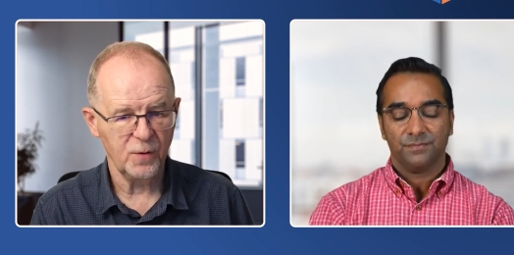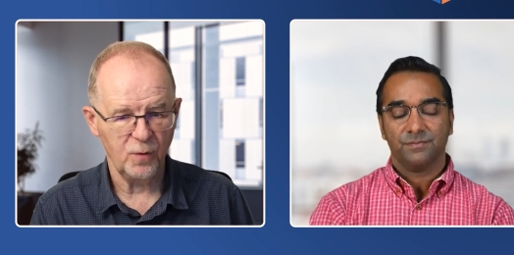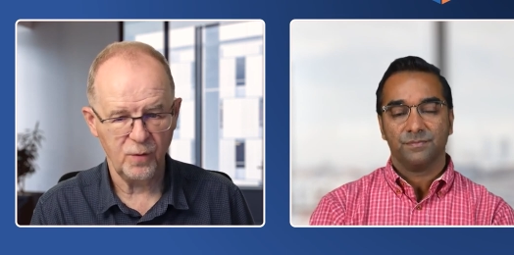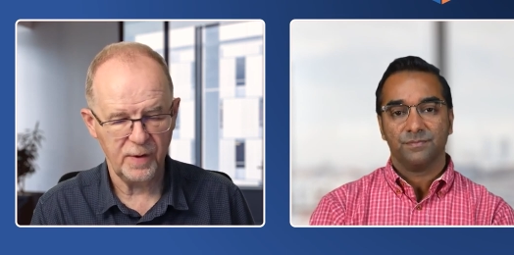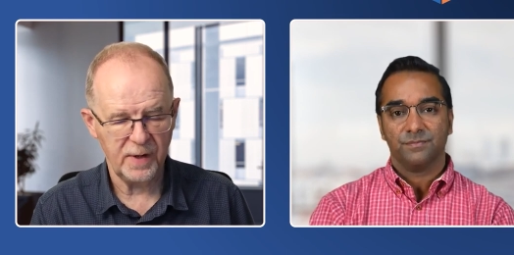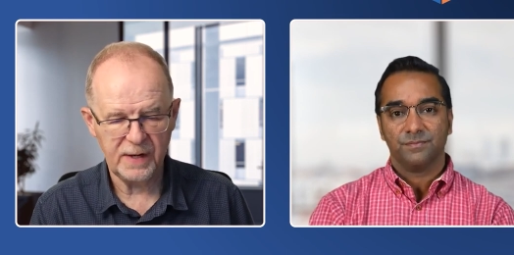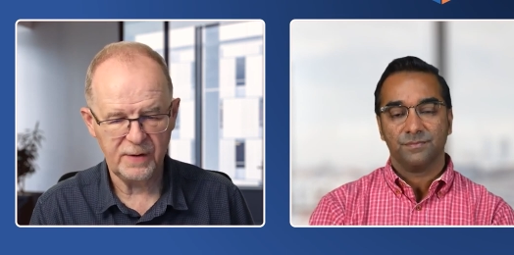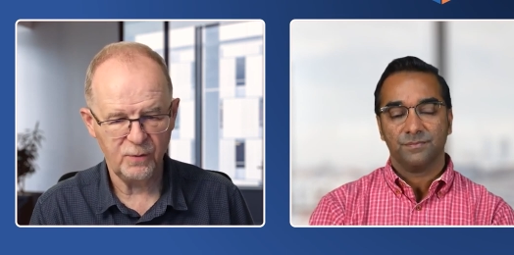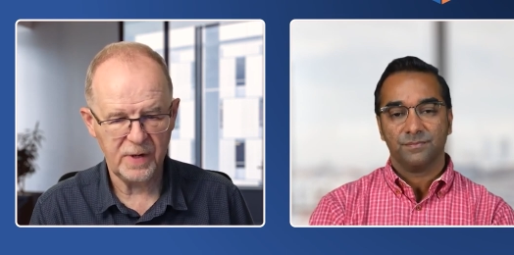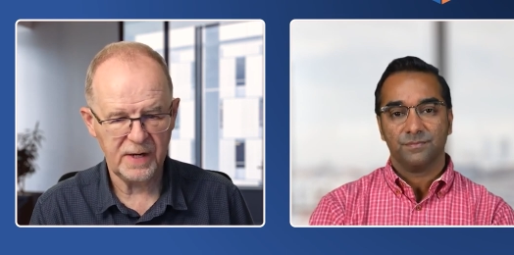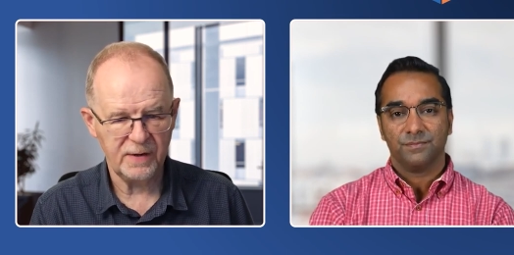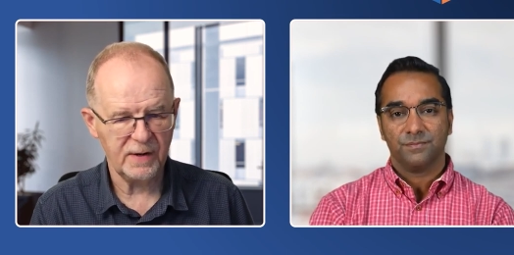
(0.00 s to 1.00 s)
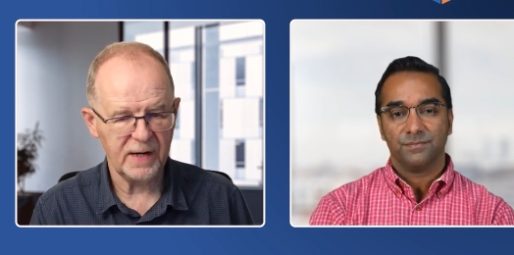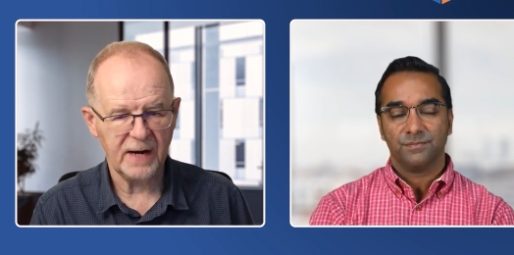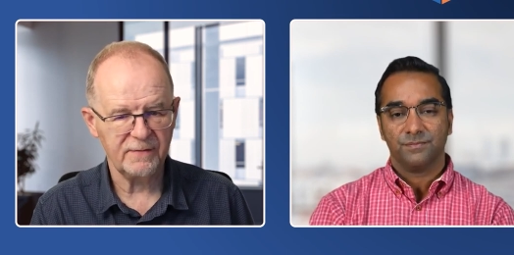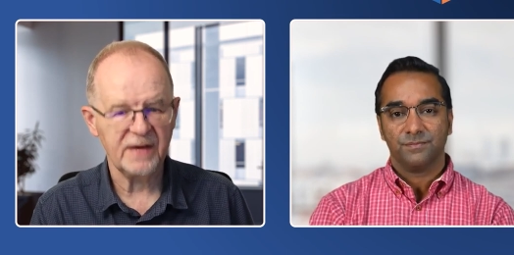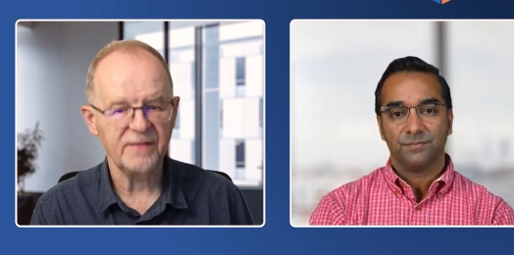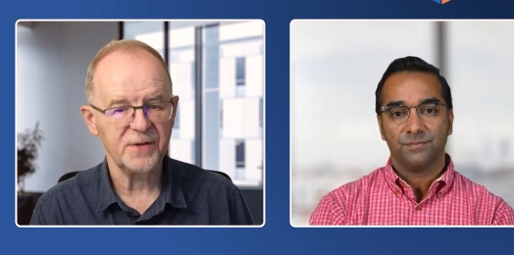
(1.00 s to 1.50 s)
Speaker 1: we we
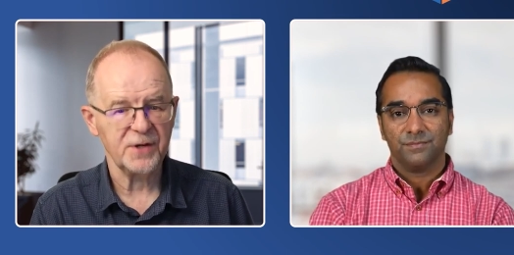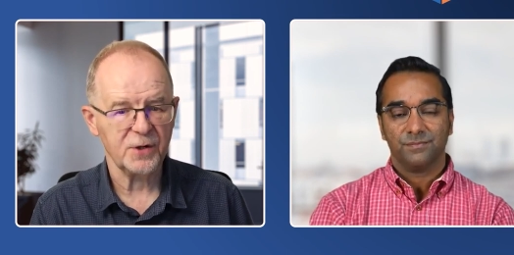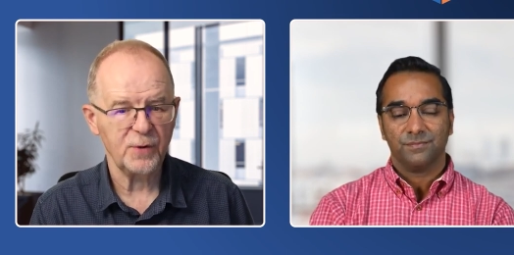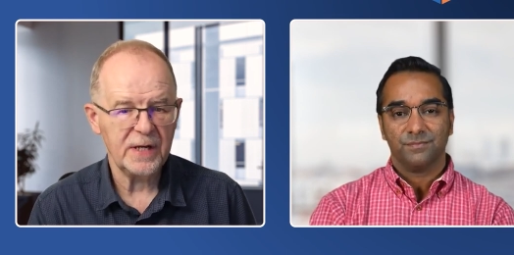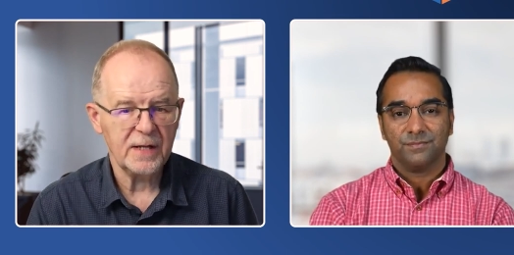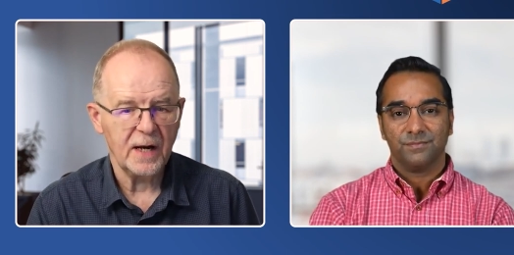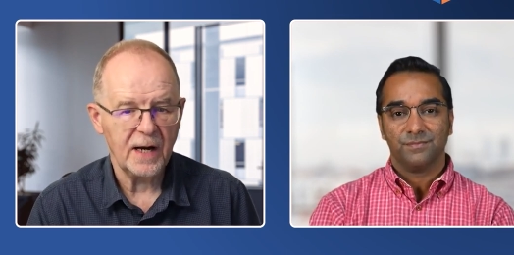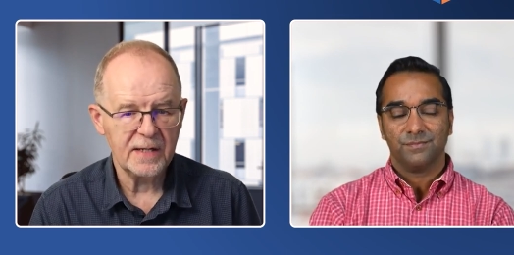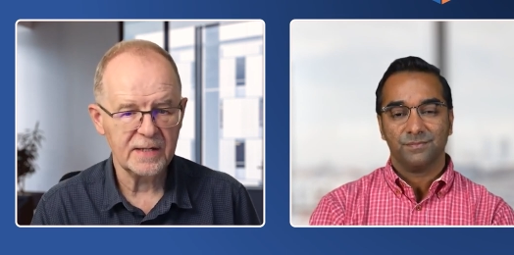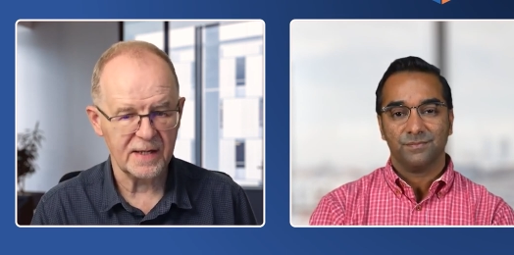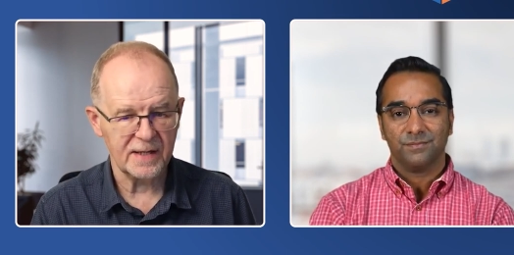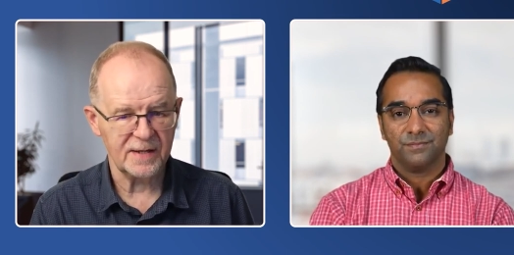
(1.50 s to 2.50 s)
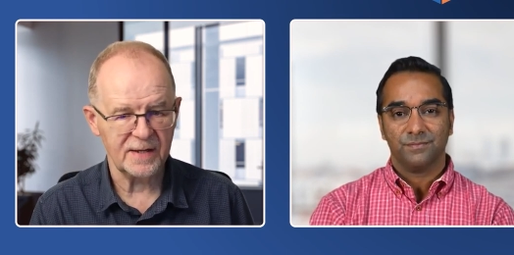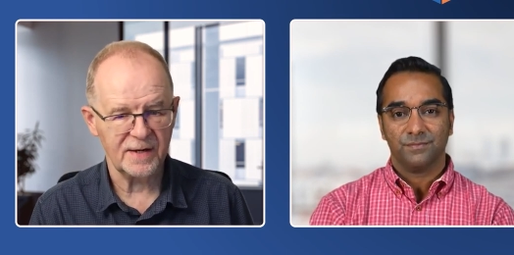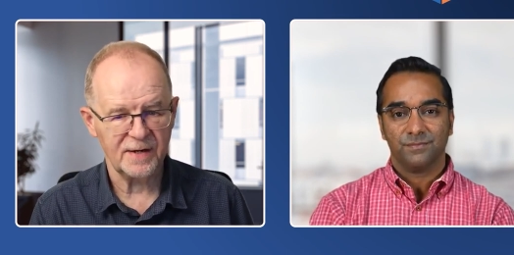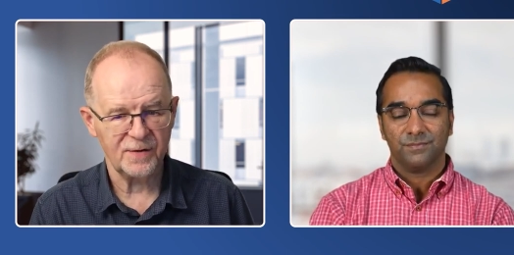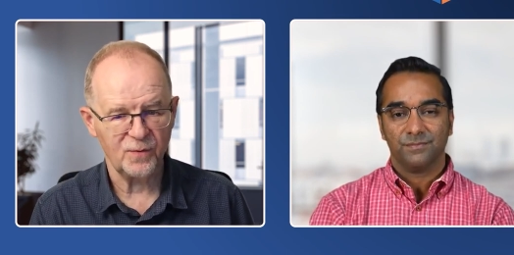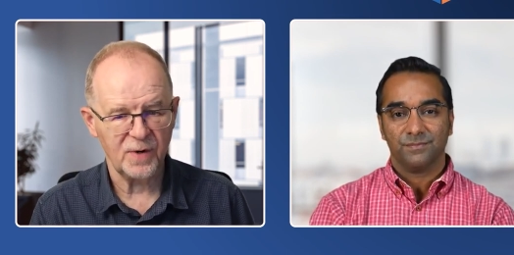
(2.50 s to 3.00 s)
have given the green light, and
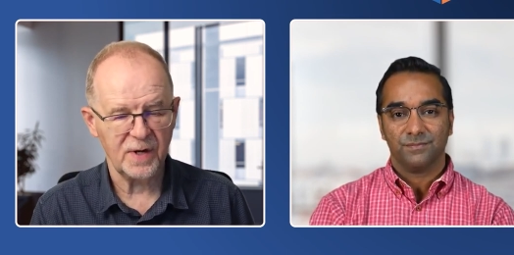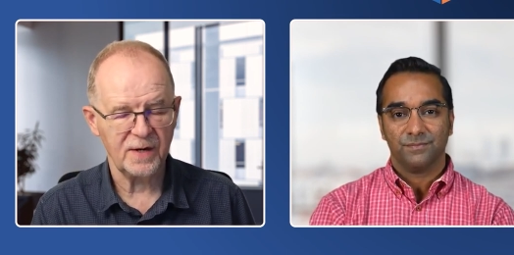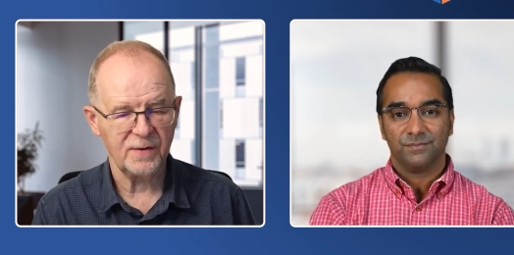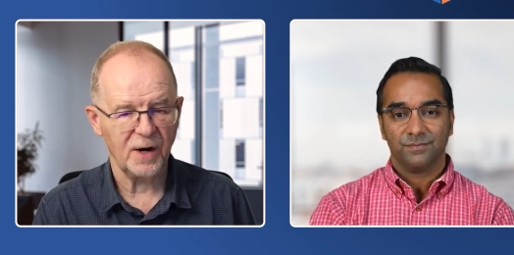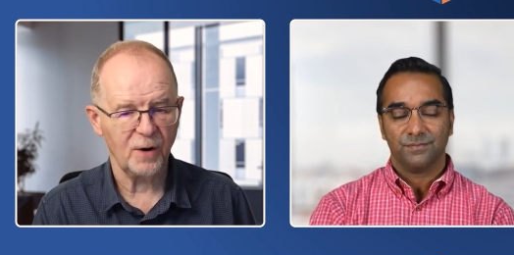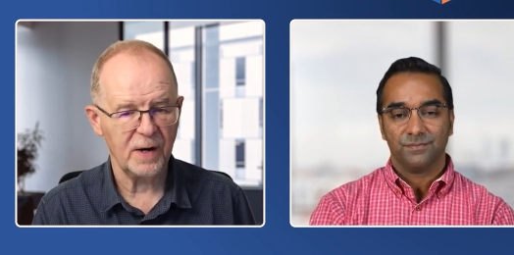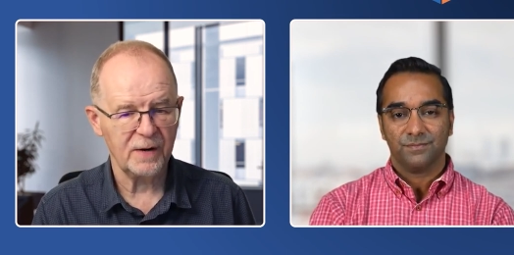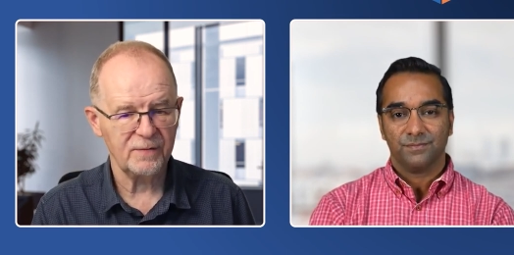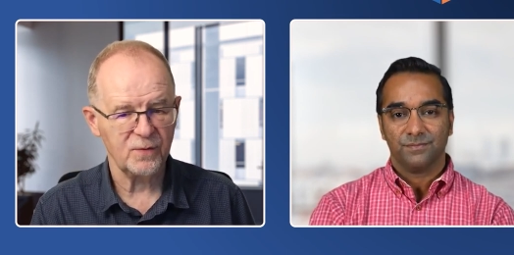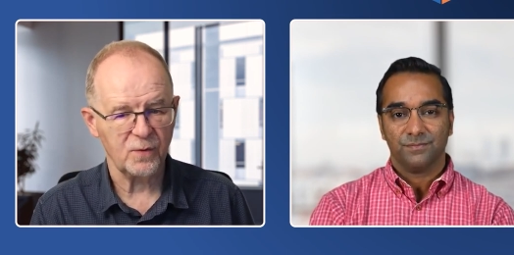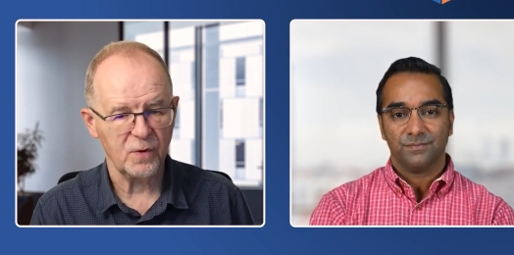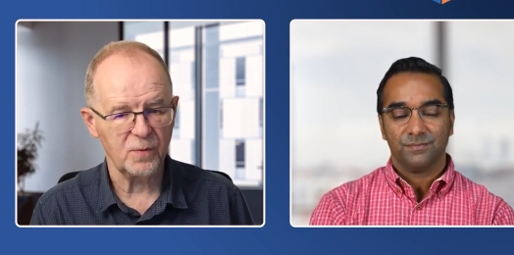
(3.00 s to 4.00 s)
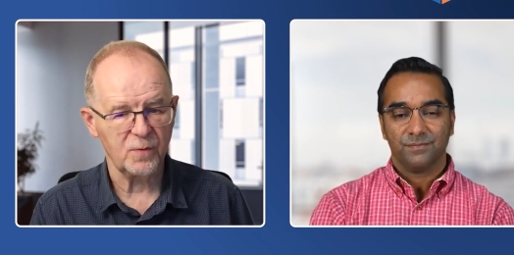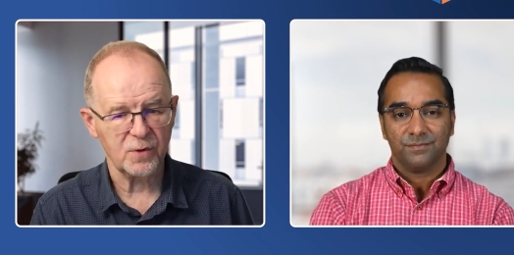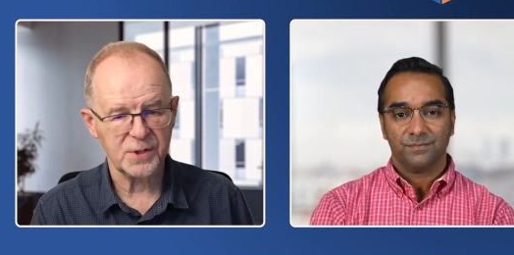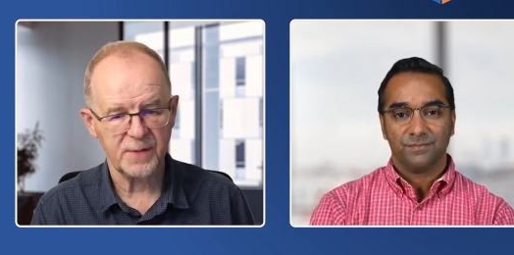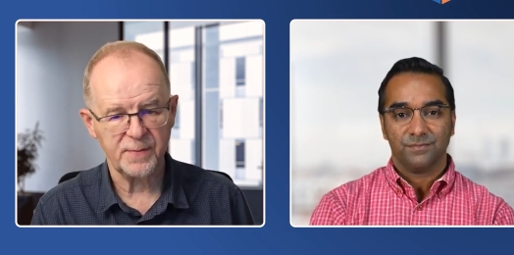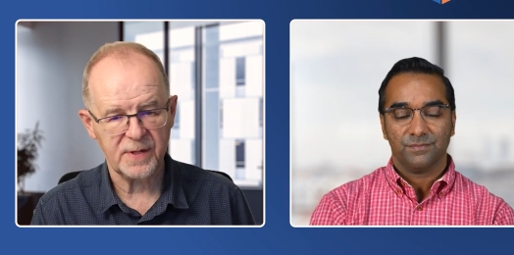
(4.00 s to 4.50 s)
uh, we now have to
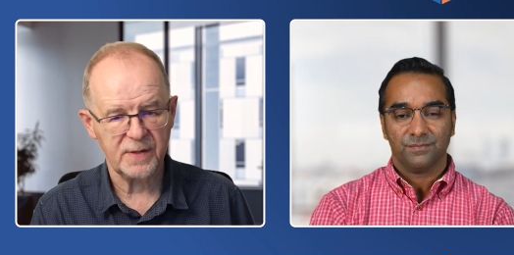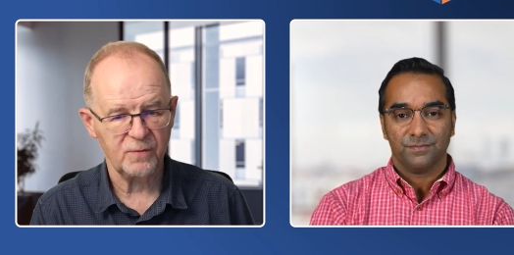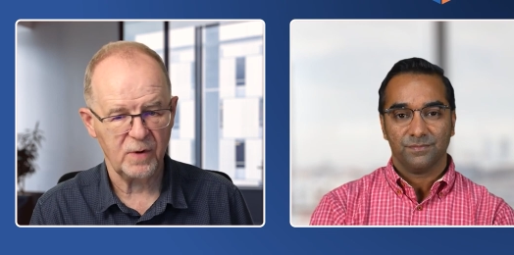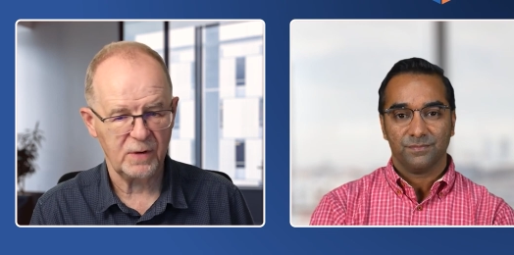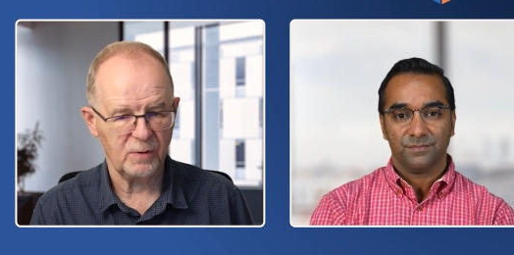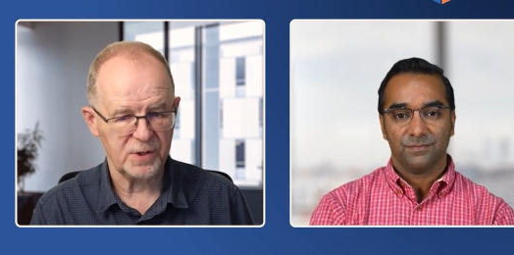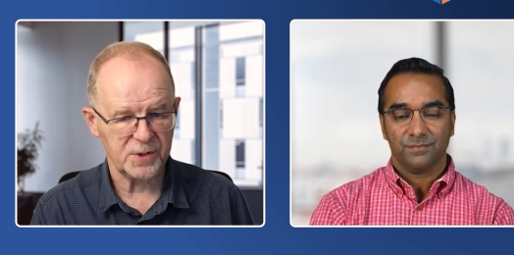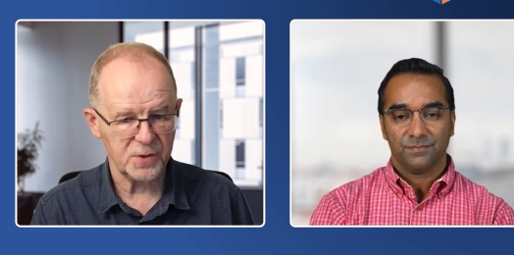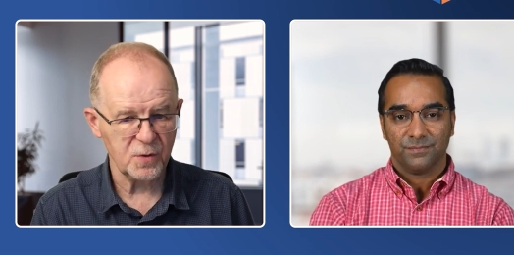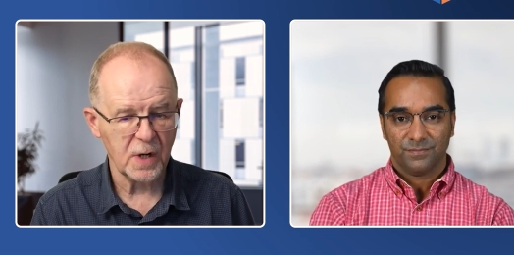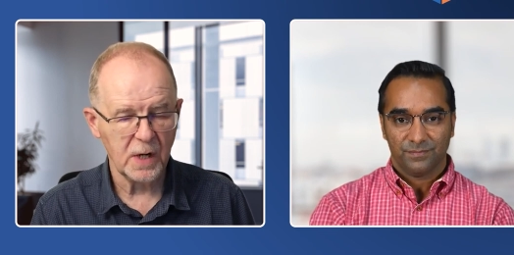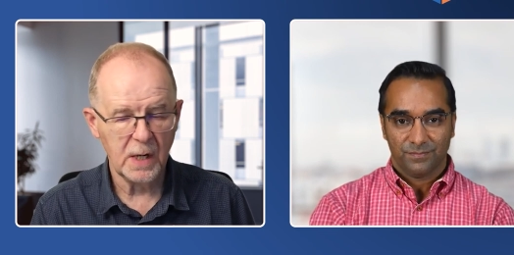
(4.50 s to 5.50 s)
onboard them and what, what to do.